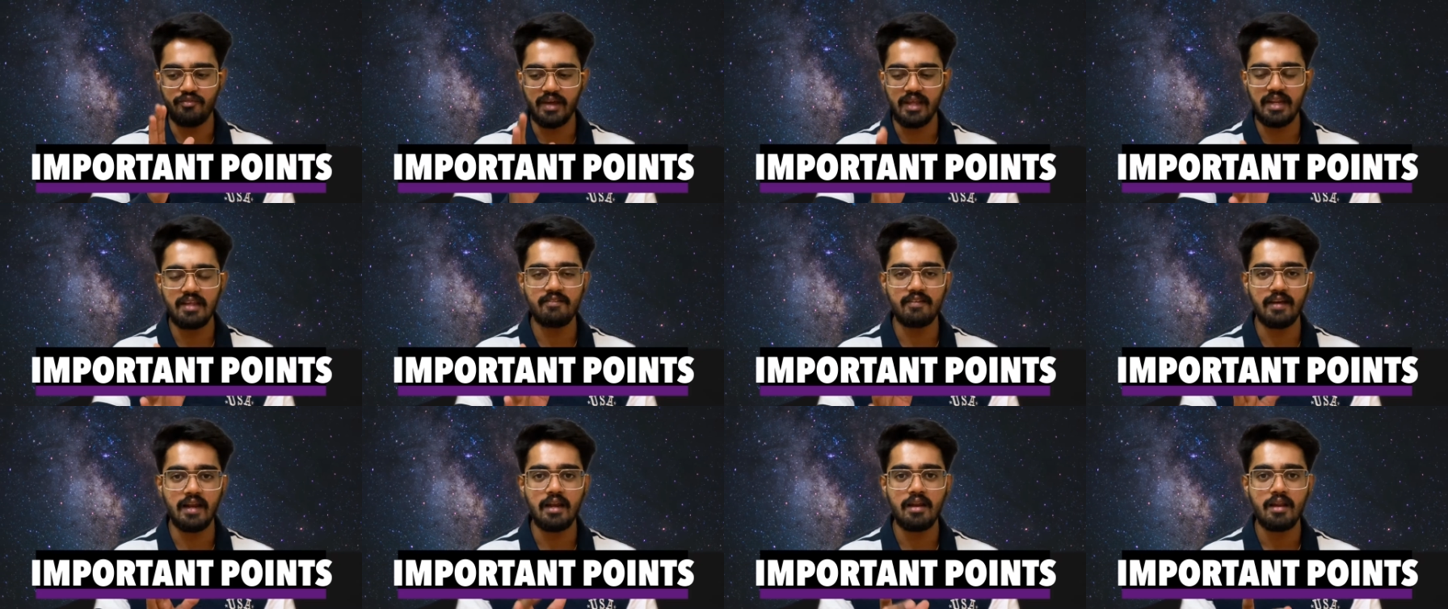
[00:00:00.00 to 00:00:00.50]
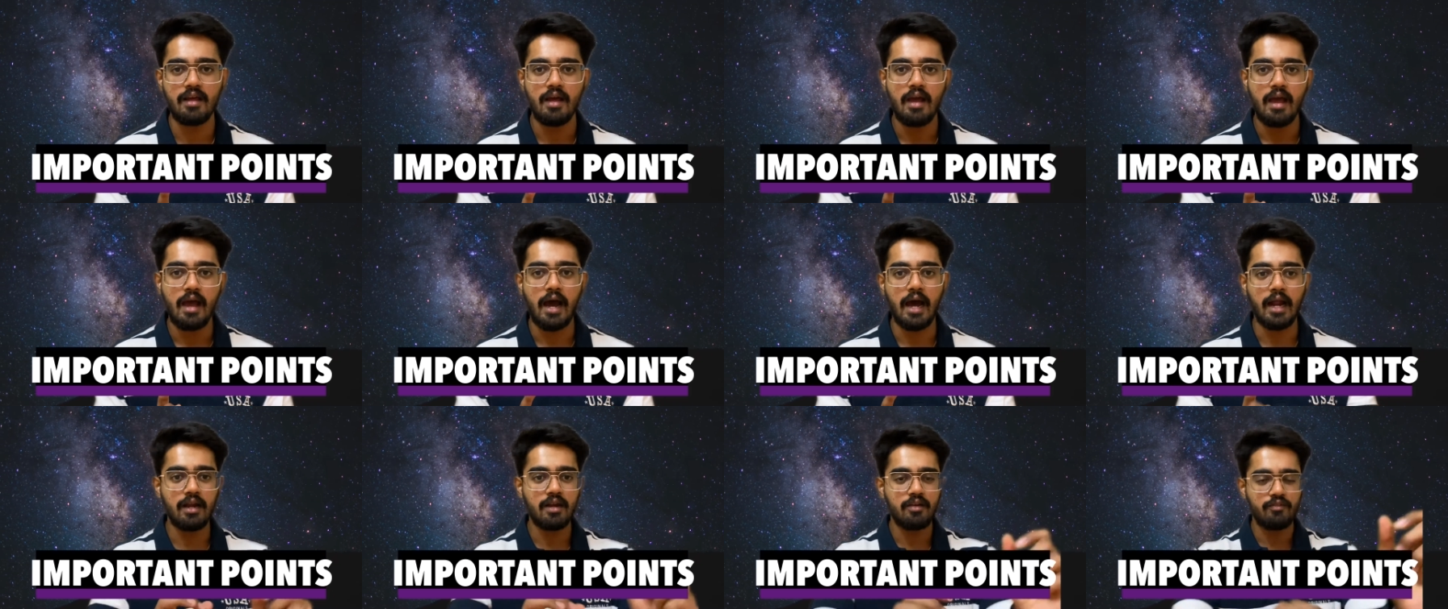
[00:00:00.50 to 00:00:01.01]
very well
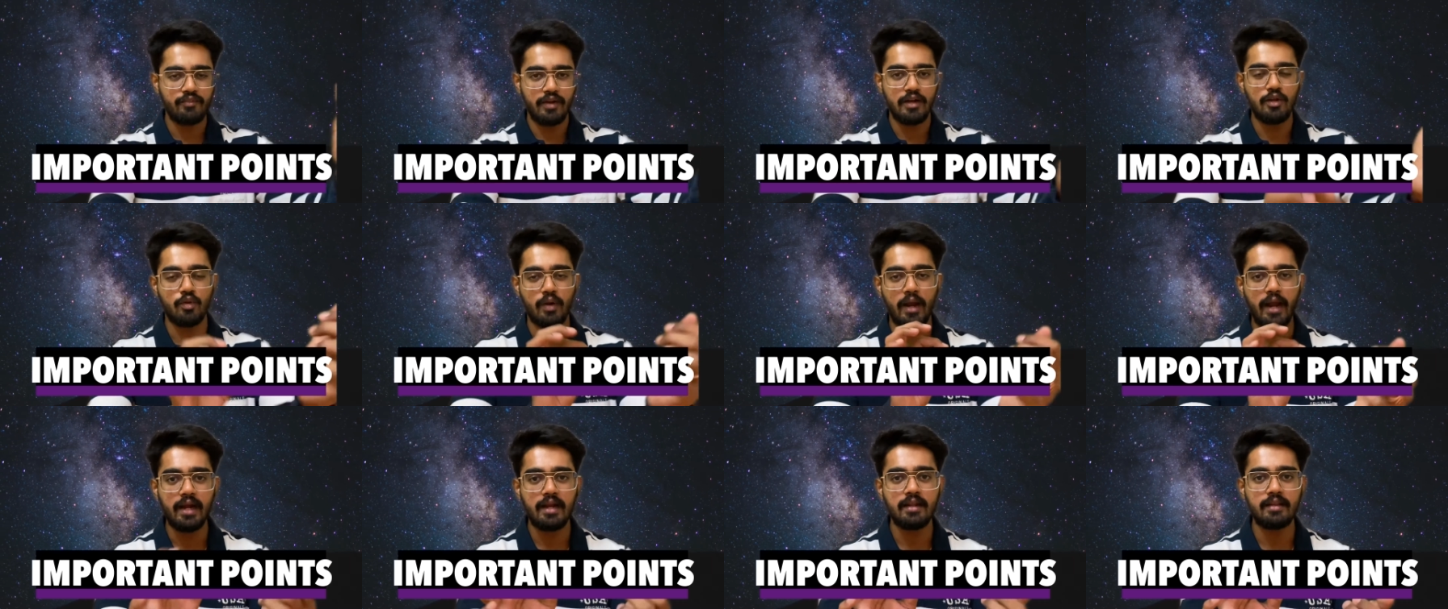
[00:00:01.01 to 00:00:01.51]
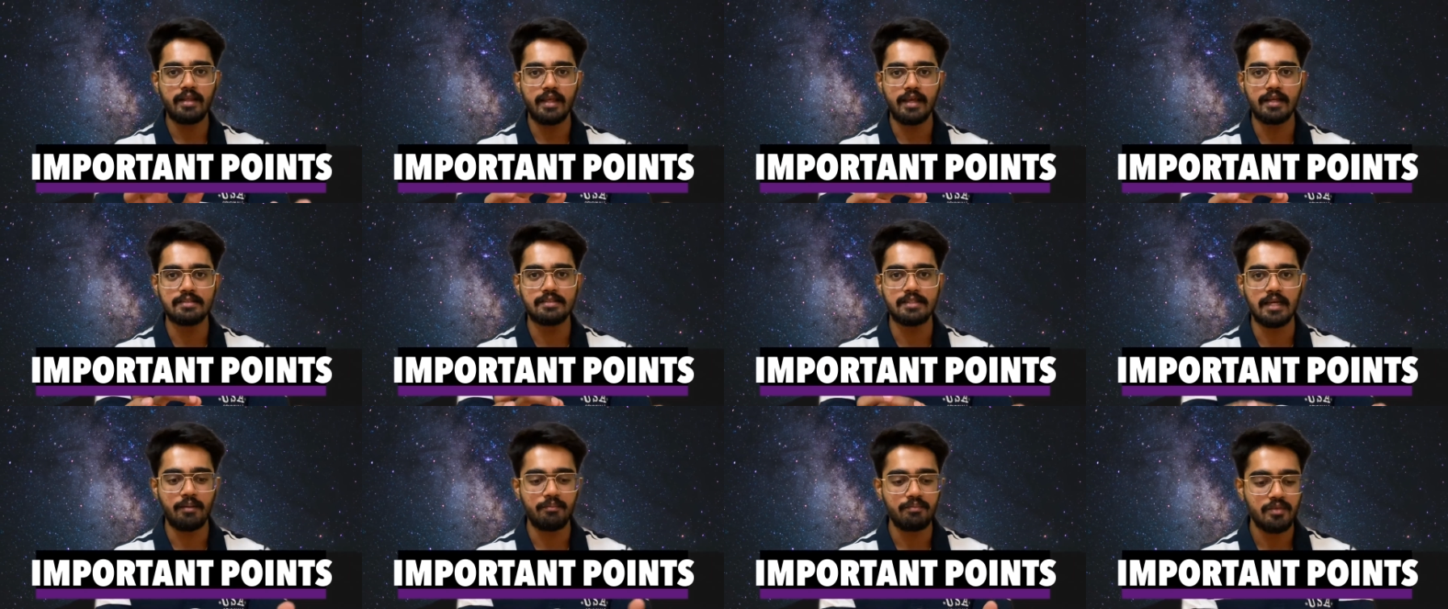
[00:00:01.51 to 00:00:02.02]
and when you write in the
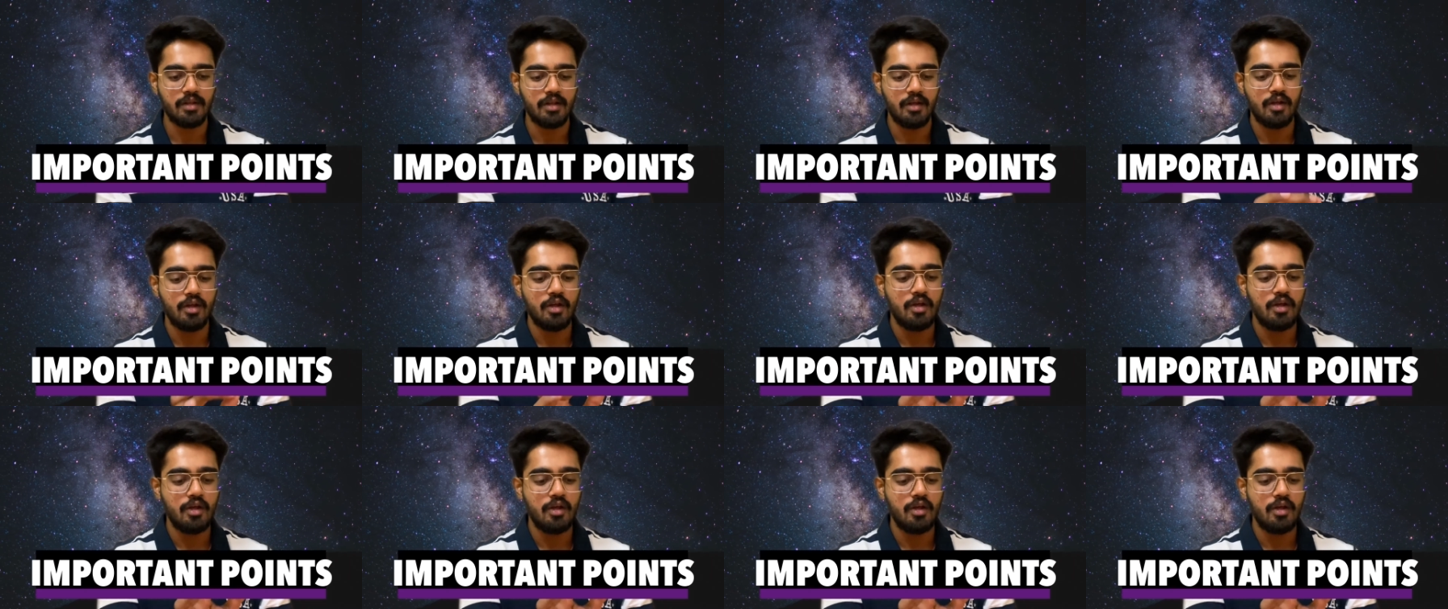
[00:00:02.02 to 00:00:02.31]
exam,